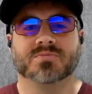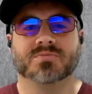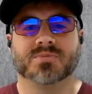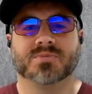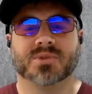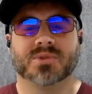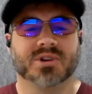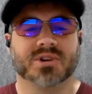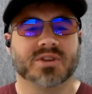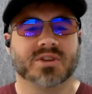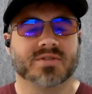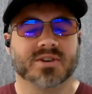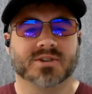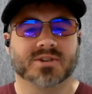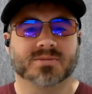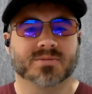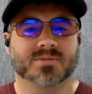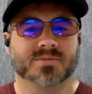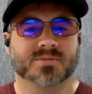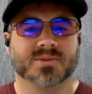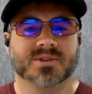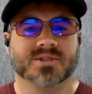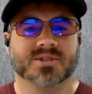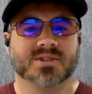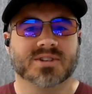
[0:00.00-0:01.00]
plenty of
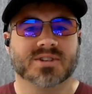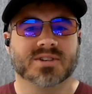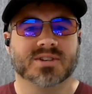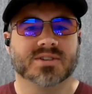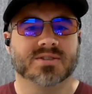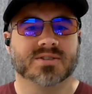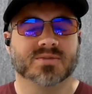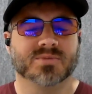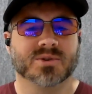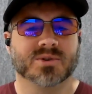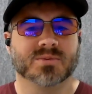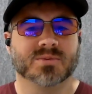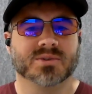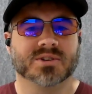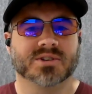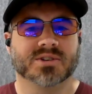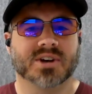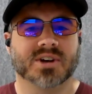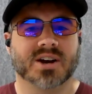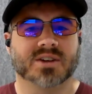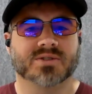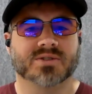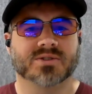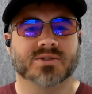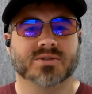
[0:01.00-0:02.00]
expertise and people to
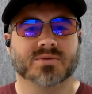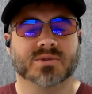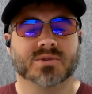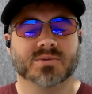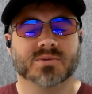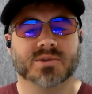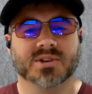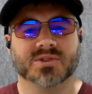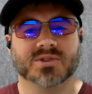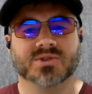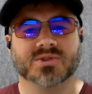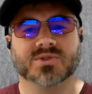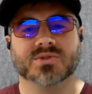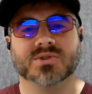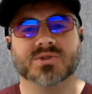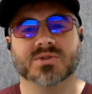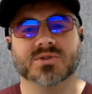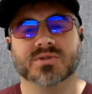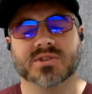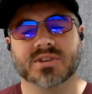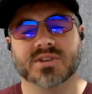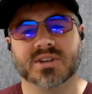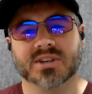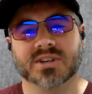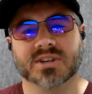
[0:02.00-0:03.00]
talk to. Well, what did you do
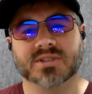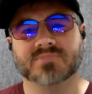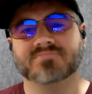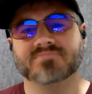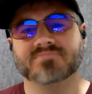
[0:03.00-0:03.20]
to get